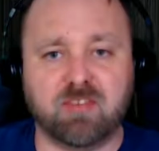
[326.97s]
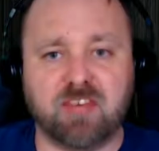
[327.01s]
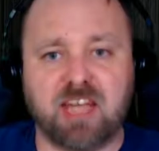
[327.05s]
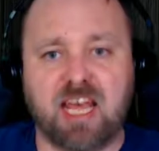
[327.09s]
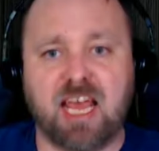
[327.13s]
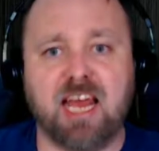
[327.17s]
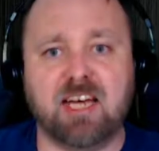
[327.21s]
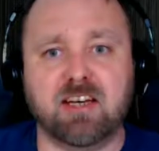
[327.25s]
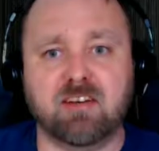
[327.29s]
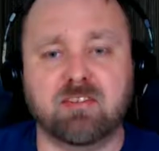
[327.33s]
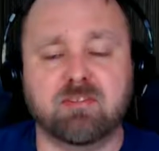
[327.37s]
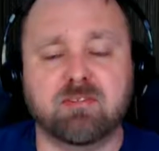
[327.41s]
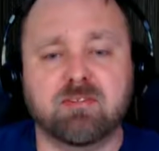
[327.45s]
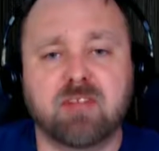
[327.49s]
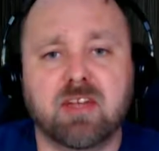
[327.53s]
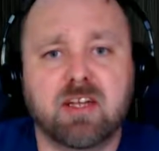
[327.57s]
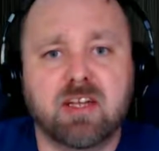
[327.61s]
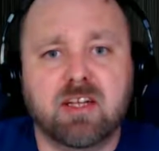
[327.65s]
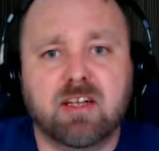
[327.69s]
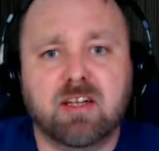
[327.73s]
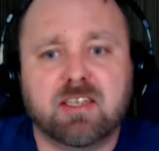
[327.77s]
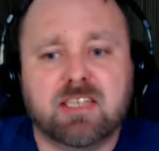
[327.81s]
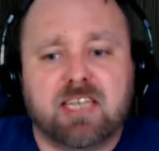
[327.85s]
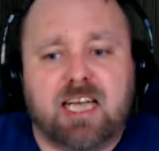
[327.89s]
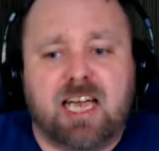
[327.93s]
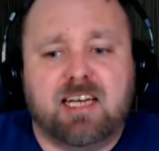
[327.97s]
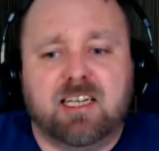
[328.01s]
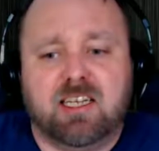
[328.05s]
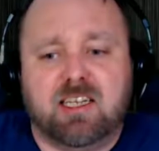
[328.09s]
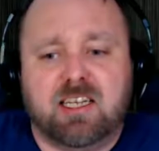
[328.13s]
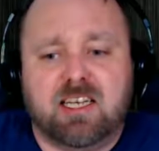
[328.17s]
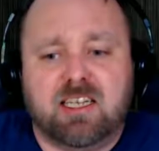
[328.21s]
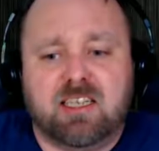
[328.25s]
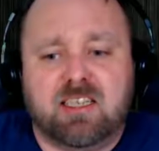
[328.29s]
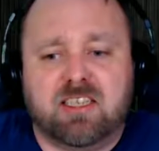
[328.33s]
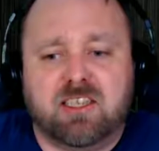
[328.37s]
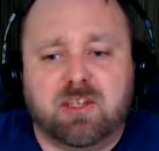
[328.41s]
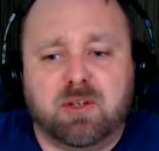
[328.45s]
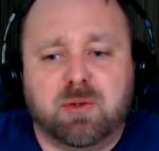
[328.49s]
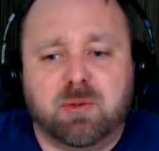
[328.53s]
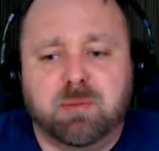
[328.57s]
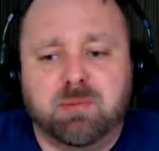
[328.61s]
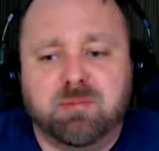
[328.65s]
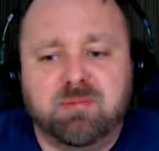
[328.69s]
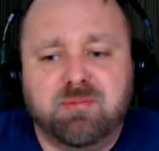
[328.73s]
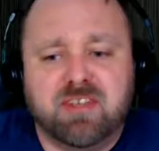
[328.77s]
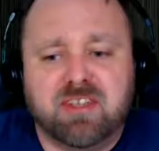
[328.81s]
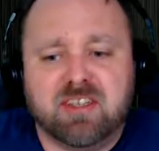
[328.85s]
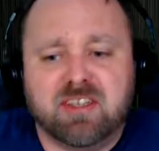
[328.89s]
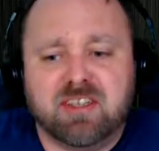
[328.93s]
Then kind of like,
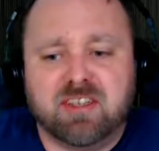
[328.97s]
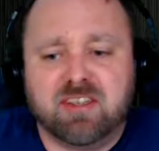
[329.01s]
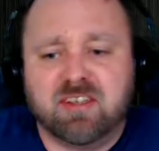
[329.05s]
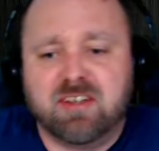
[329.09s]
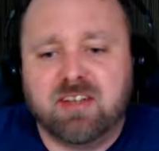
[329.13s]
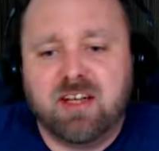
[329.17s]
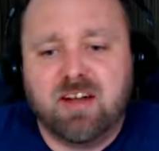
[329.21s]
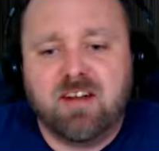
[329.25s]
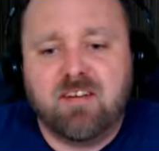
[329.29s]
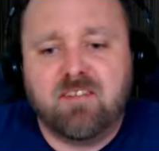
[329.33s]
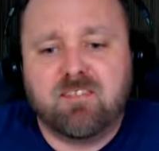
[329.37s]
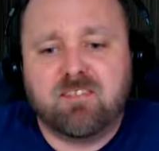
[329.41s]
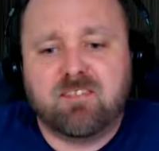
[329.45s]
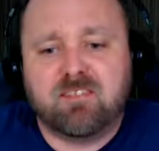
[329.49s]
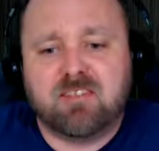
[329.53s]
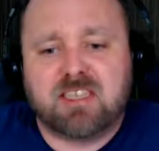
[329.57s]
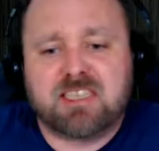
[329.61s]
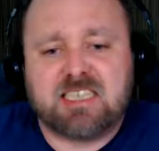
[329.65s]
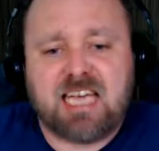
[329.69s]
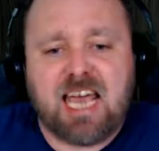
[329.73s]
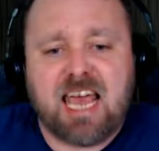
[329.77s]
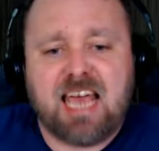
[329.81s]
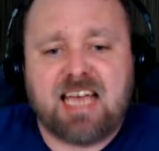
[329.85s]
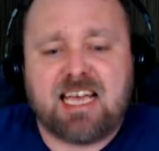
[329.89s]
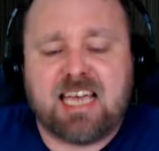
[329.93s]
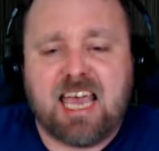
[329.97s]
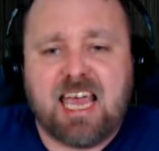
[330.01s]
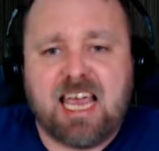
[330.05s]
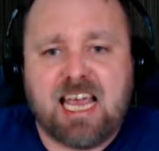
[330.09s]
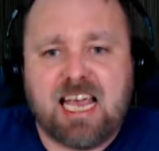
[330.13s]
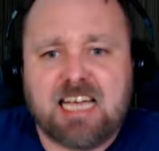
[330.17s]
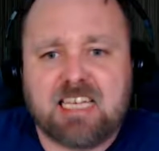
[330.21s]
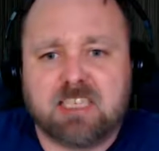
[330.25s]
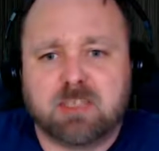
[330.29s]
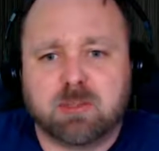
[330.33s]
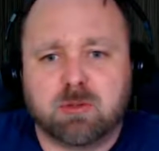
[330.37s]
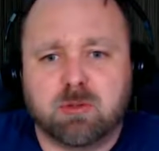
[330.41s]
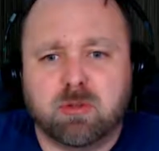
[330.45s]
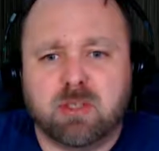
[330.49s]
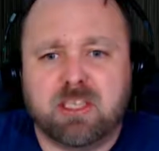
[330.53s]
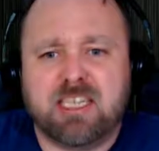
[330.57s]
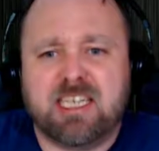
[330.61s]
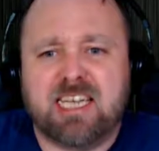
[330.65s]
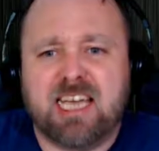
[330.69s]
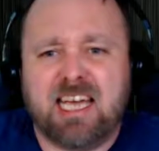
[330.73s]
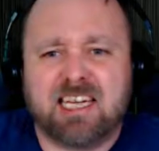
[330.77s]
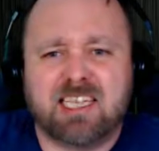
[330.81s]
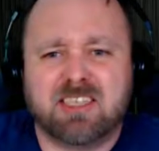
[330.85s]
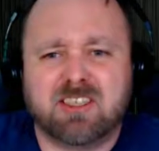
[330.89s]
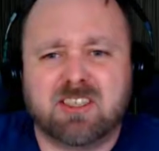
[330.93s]
the tech heads were really
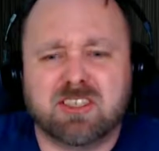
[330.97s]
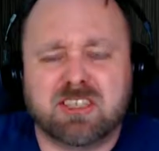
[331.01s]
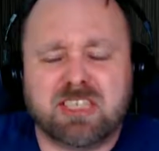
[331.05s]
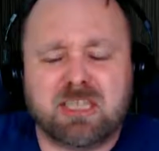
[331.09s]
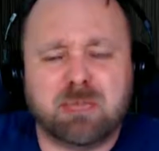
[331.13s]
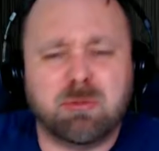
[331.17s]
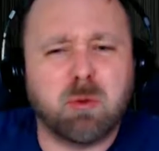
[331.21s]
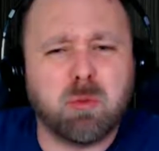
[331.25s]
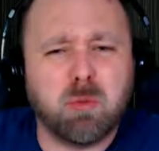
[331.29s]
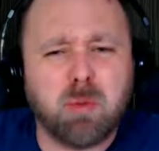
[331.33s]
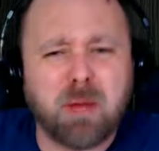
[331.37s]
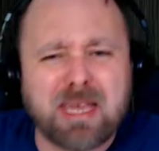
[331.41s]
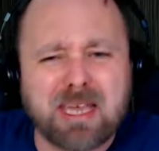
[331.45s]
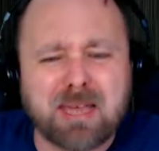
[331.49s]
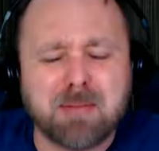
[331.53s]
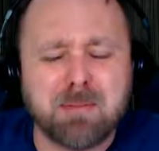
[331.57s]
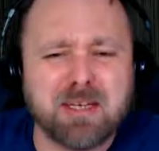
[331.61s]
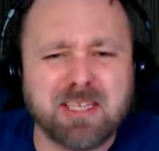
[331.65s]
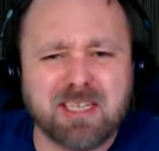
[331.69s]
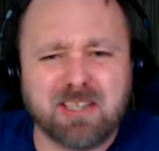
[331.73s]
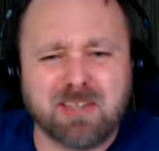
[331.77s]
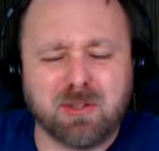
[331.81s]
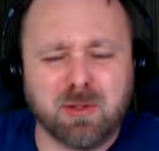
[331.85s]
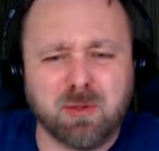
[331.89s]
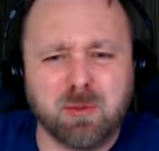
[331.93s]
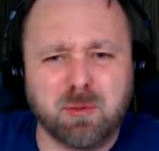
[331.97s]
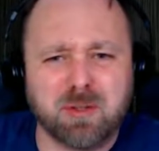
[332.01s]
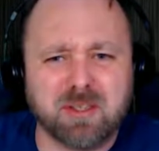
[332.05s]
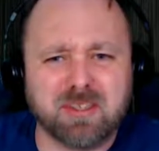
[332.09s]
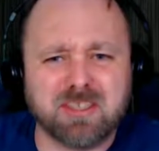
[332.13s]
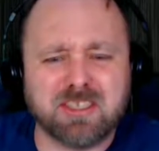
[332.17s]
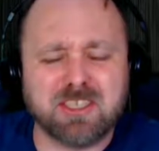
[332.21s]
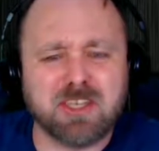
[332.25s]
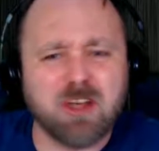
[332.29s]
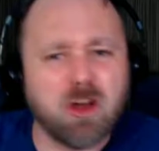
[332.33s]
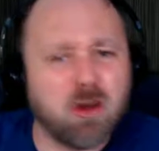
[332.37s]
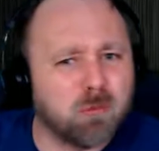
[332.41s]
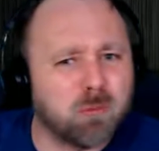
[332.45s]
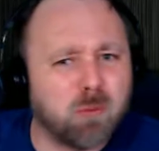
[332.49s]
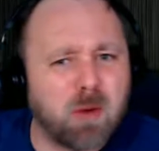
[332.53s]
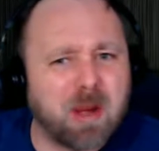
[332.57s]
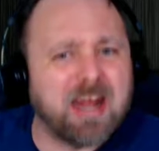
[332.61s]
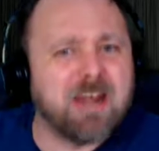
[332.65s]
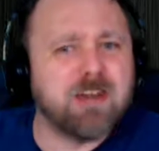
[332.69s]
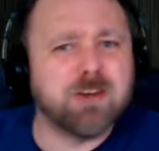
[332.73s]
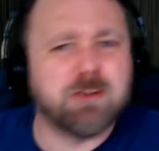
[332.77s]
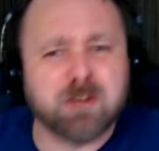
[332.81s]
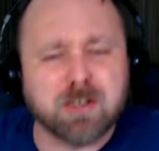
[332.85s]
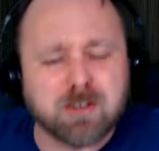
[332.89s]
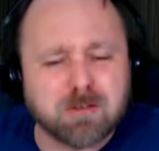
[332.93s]
getting into saying, well, wait a minute though, it's not
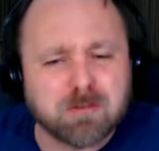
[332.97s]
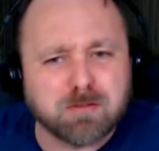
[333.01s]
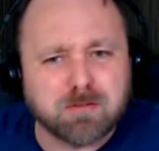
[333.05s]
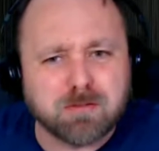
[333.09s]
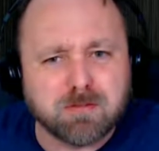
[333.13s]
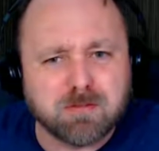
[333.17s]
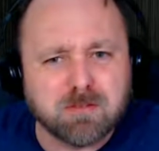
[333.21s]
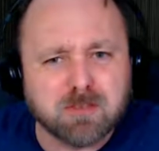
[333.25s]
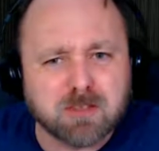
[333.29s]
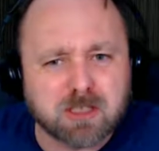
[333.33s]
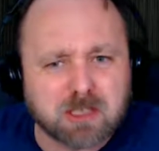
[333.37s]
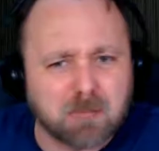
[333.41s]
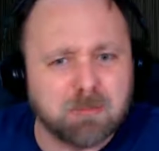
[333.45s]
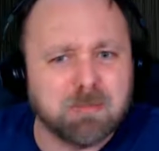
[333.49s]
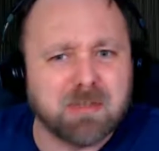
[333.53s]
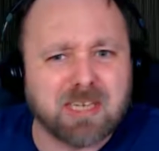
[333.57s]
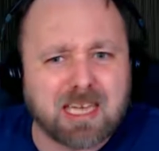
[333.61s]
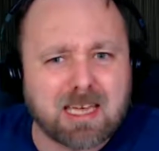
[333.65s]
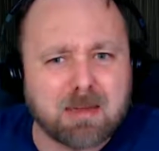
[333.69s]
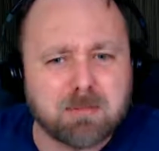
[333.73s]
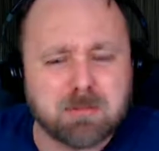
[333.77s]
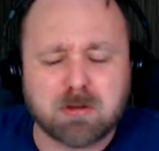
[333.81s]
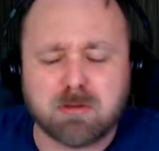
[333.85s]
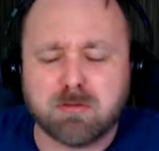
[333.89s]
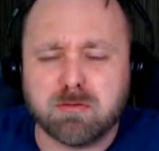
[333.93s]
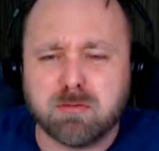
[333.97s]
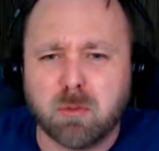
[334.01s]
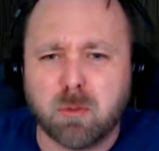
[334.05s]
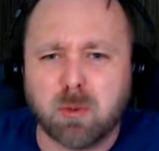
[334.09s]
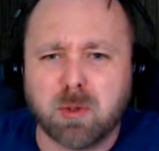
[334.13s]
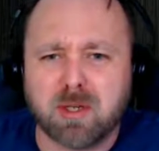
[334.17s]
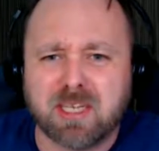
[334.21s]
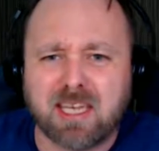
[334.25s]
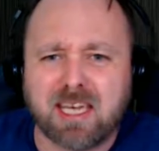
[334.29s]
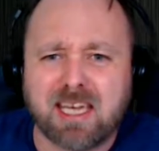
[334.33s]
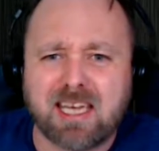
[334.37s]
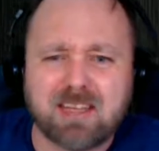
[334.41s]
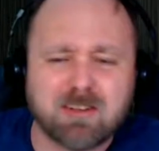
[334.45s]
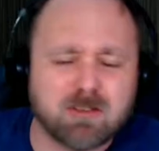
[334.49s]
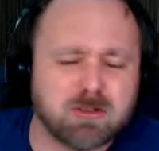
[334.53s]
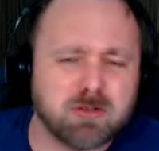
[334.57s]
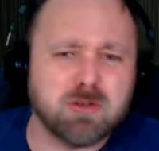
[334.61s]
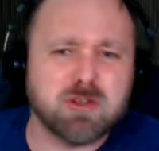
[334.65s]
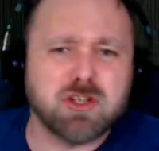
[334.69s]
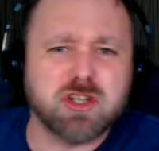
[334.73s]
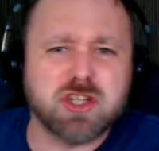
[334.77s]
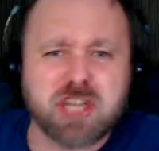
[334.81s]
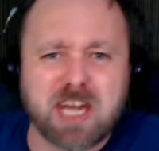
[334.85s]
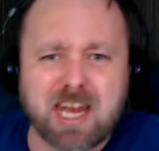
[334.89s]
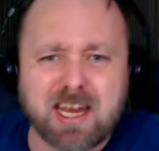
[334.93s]
rendering it some games at 4K, it's
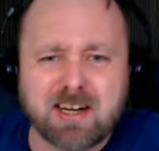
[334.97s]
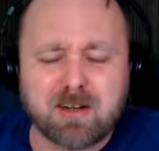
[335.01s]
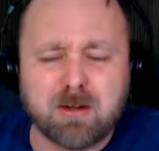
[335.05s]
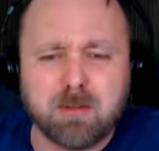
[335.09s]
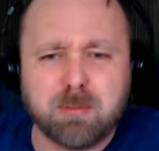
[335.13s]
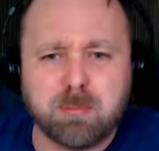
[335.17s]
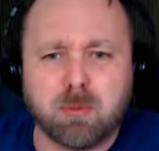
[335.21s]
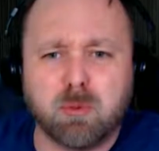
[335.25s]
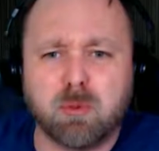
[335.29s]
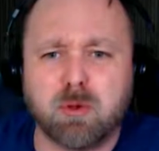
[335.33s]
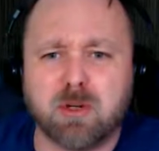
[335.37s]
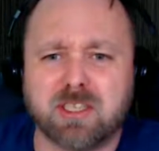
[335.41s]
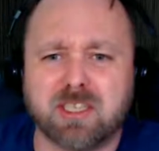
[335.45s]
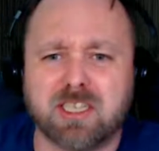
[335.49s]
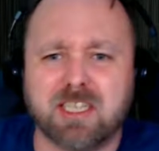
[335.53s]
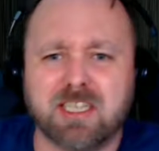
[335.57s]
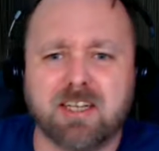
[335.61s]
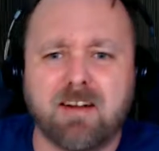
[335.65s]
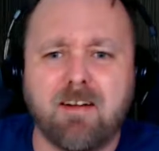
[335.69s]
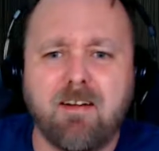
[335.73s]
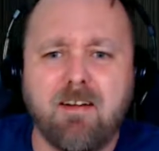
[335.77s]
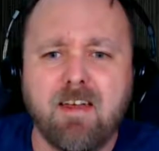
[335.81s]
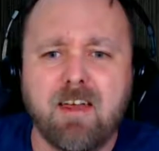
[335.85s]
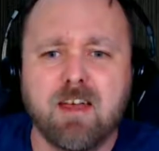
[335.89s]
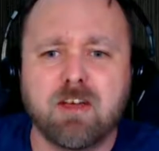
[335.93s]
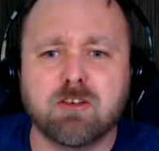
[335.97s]
doing checkerboarding. Yeah.